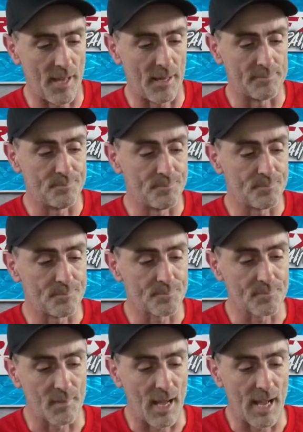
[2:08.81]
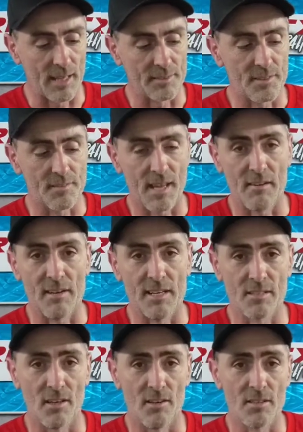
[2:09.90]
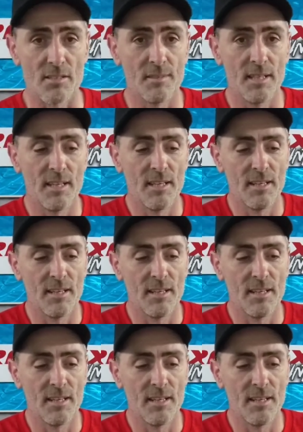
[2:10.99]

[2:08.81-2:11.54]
that, and there it is, guys.